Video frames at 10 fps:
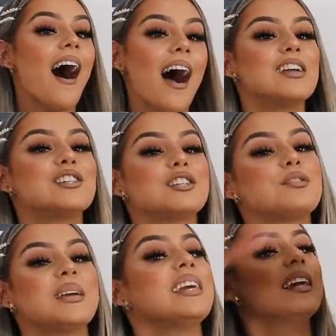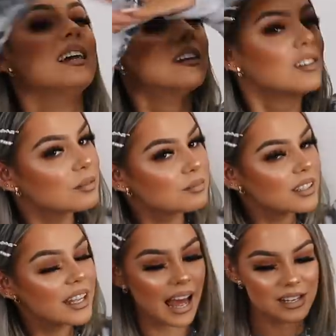I should be
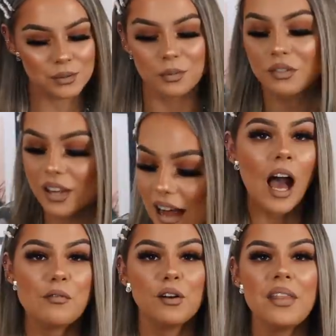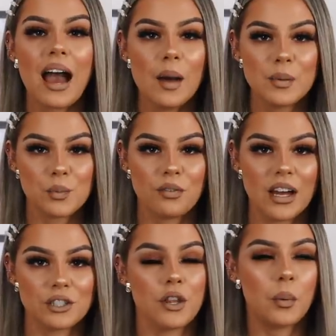canceled for that. I feel like that happens with
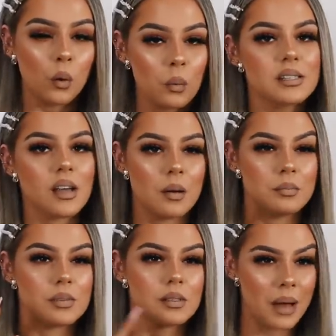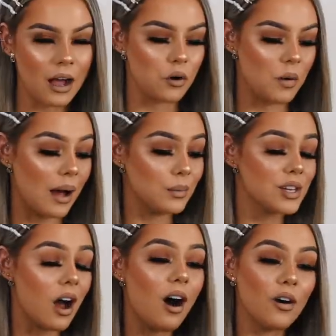fashion though. It always comes back
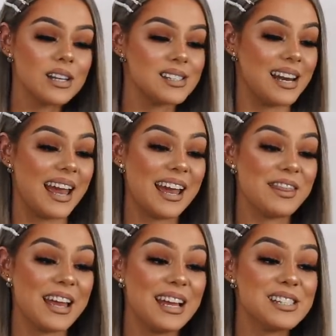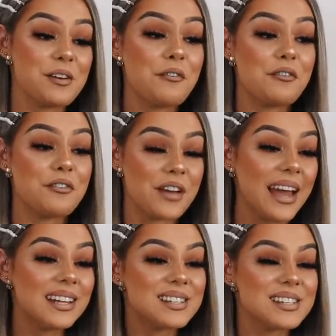around. Honestly, these
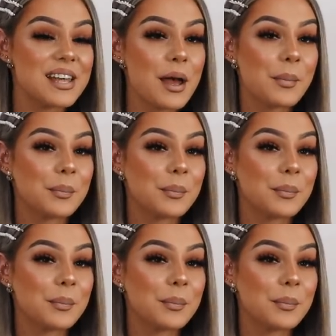fit.